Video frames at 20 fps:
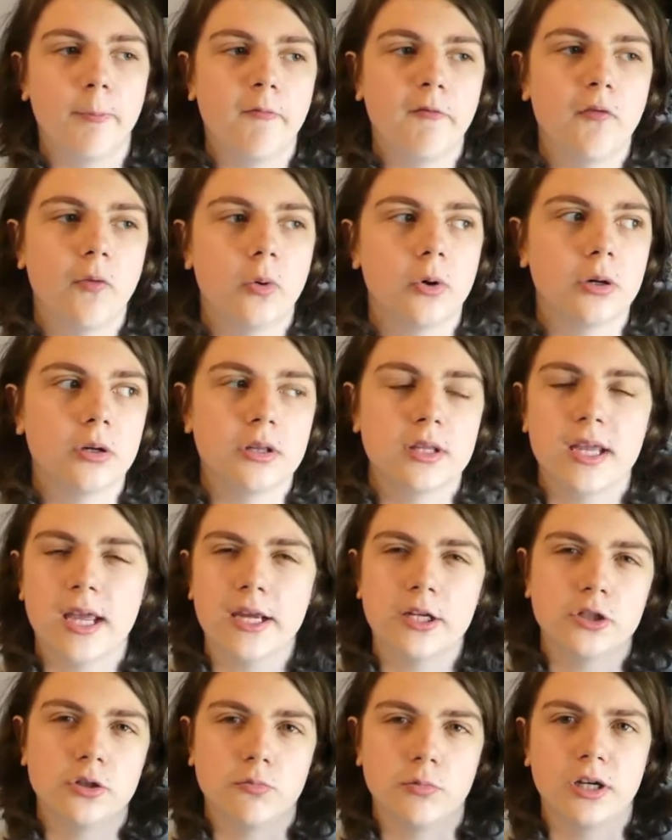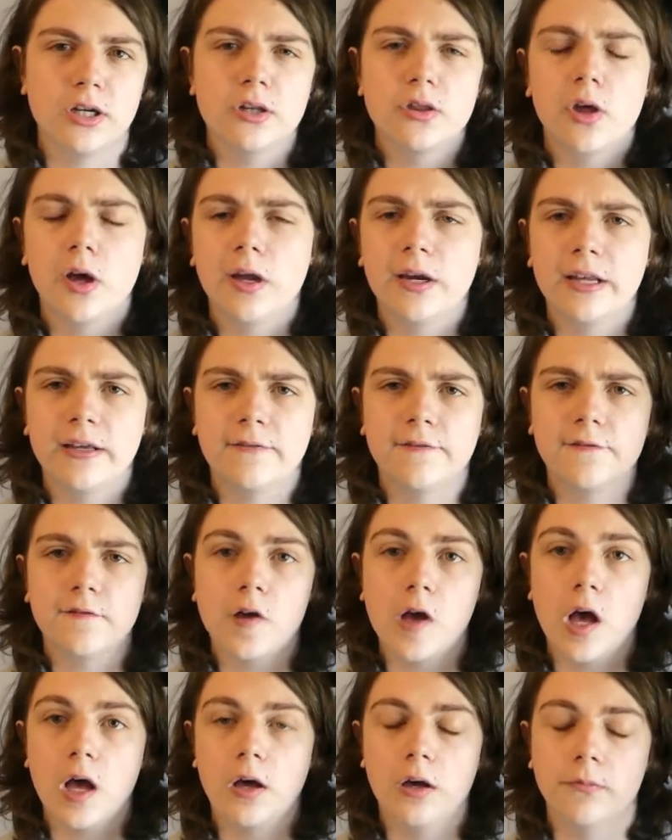for the Asian Readathon if
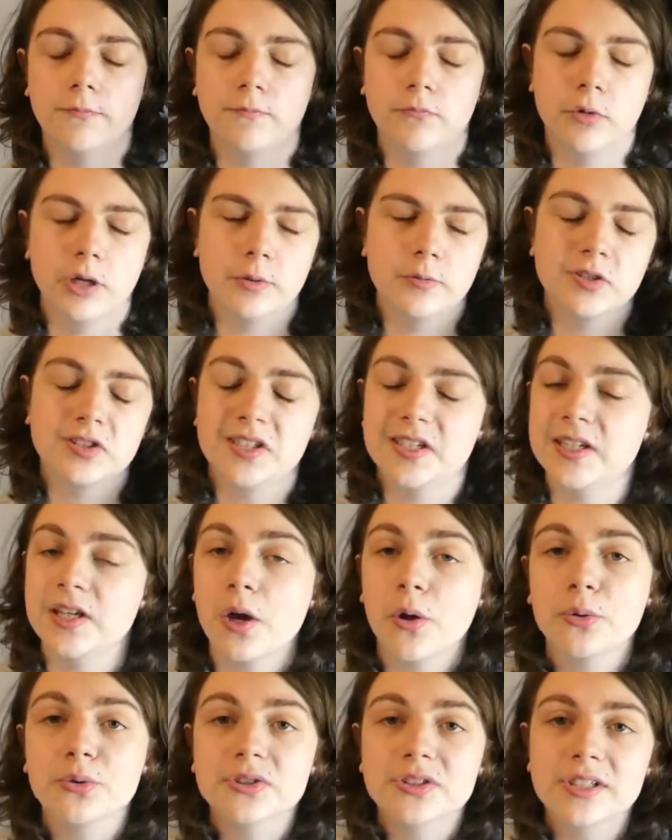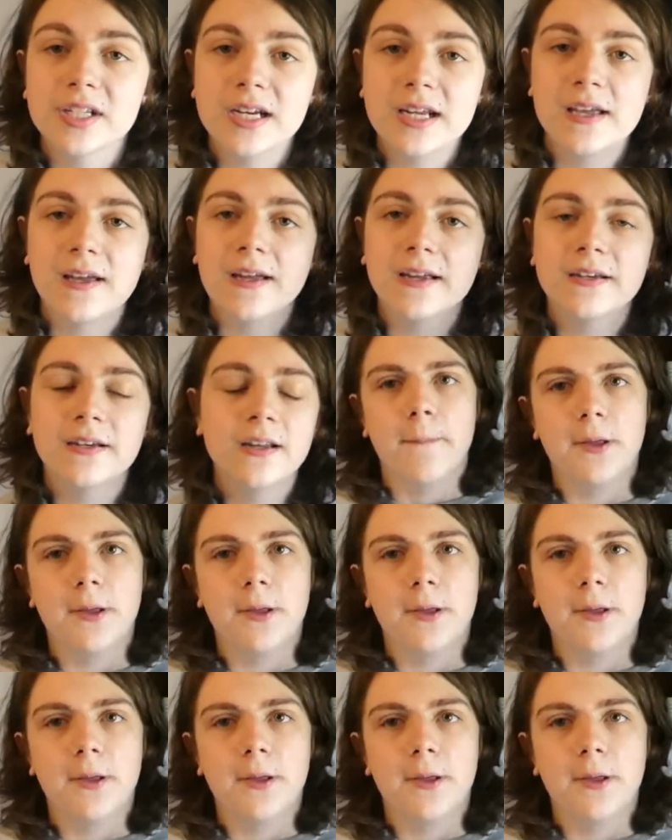Read with Cindy hosts it again.